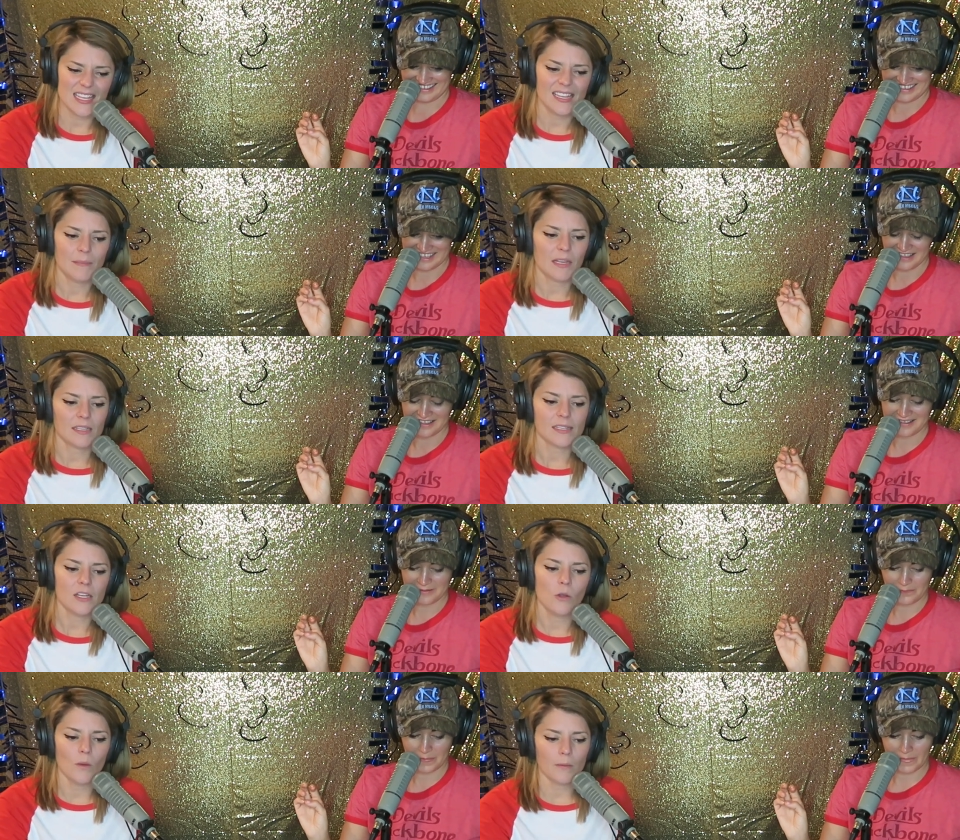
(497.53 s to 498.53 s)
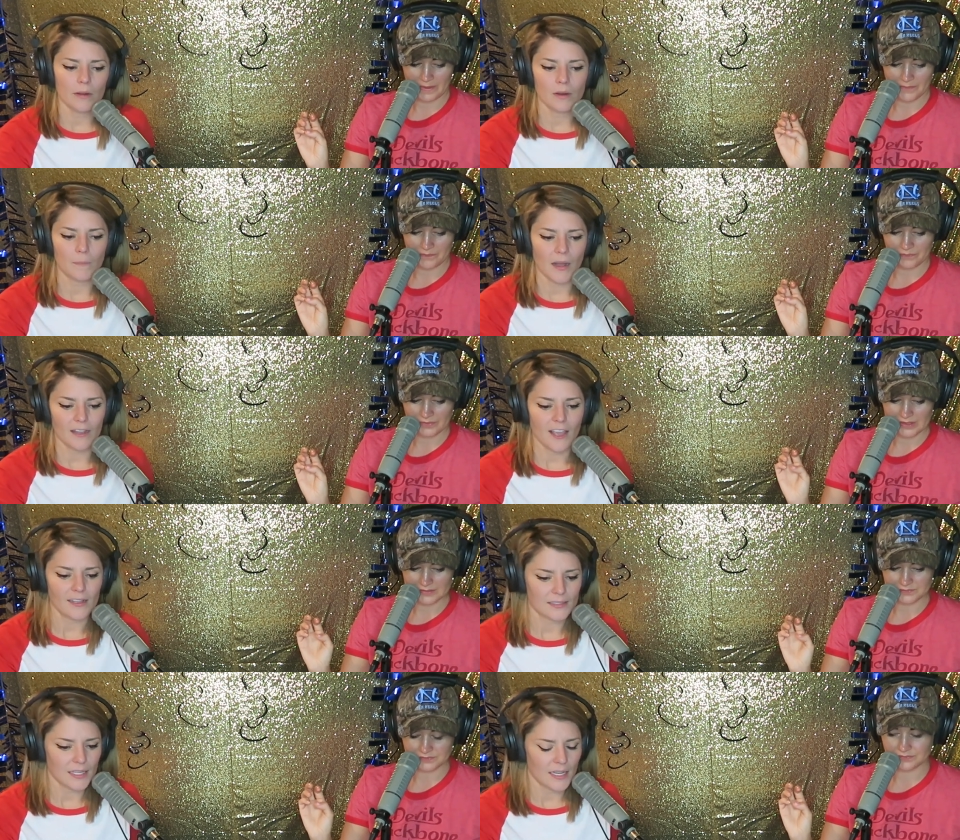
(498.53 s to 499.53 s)
Speaker 1: the because I knew we were
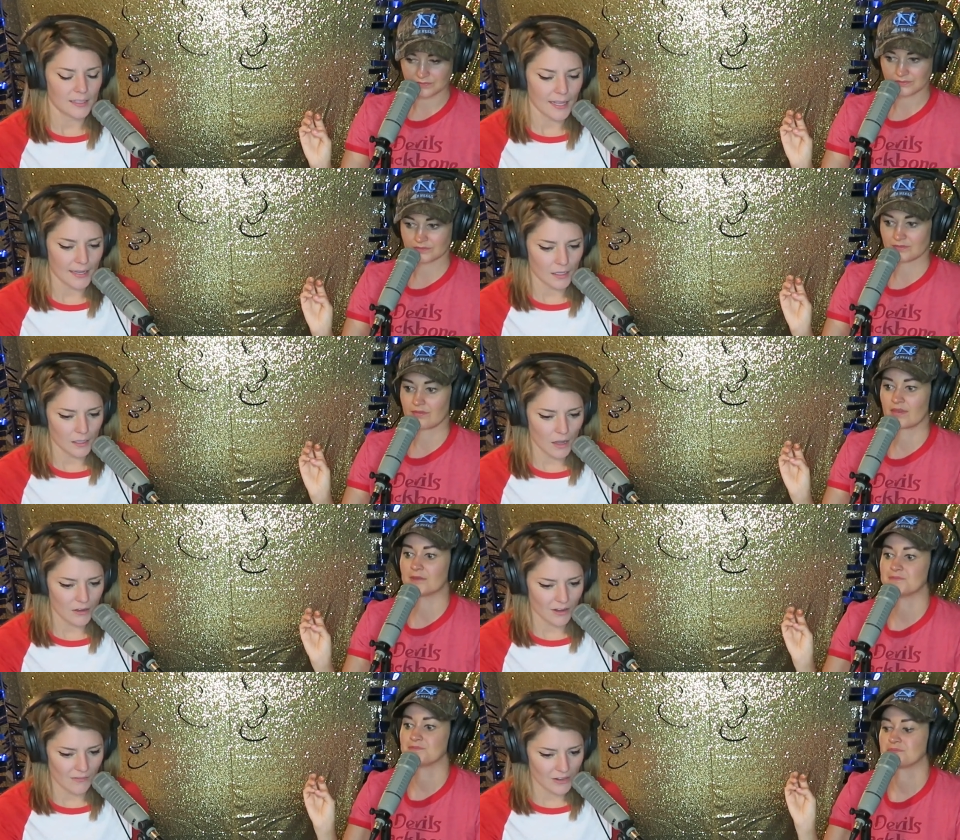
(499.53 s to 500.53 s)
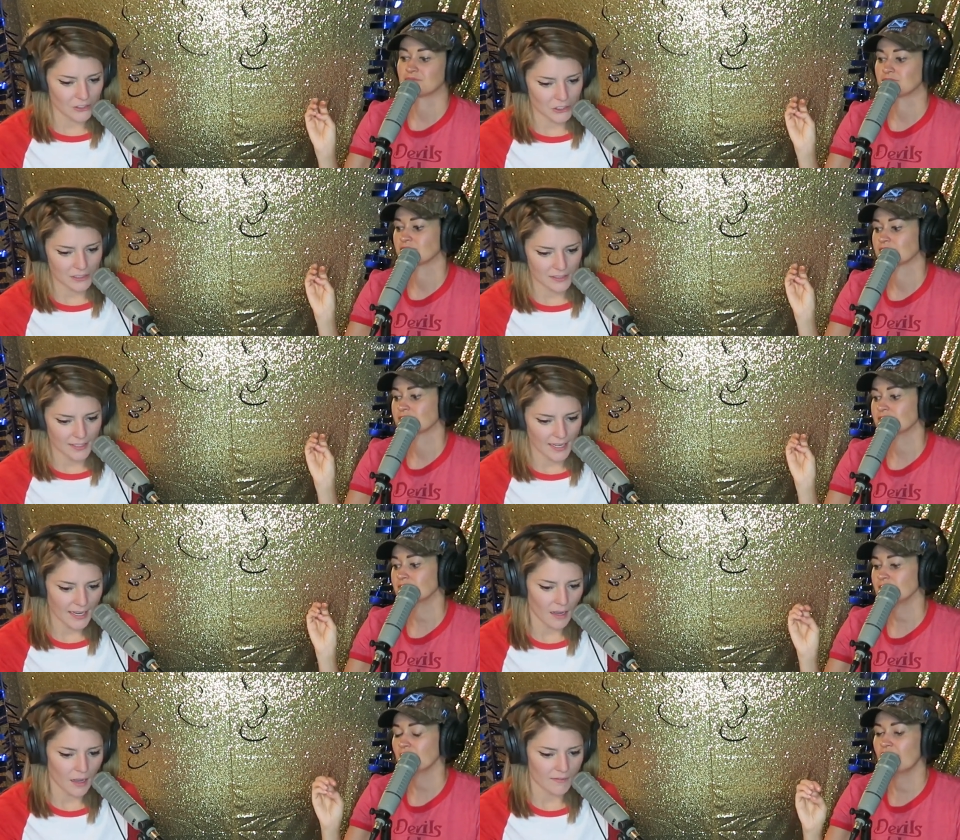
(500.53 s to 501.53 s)
podcasting like a longer version
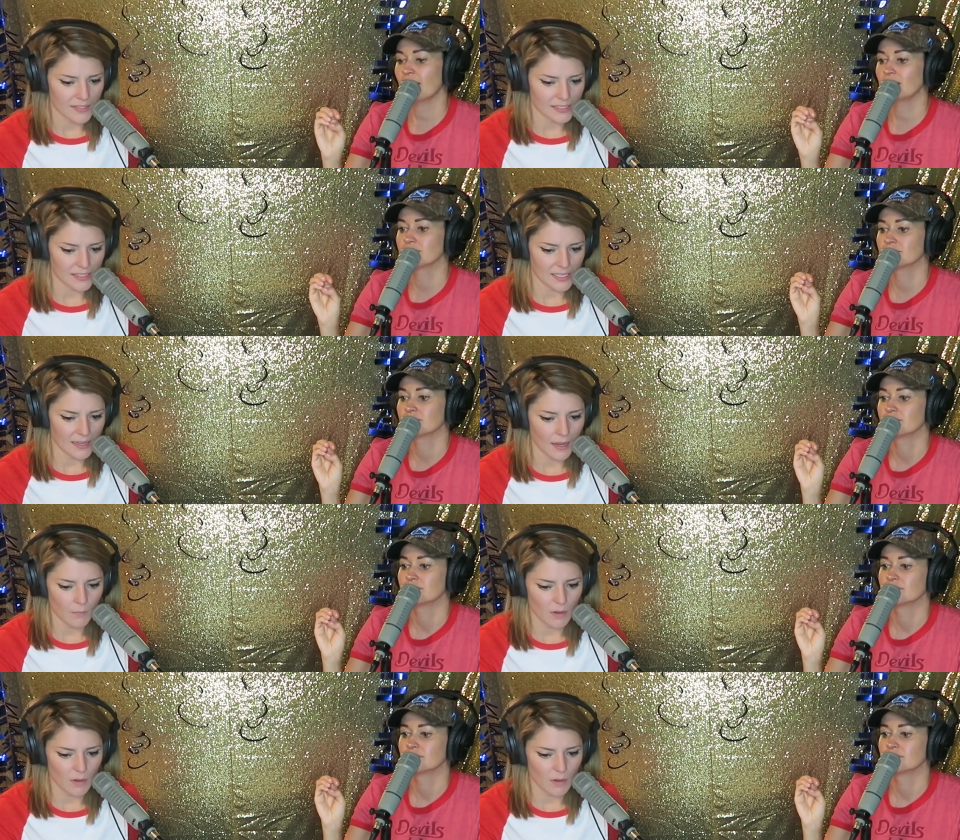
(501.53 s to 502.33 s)
tonight, obviously, yeah.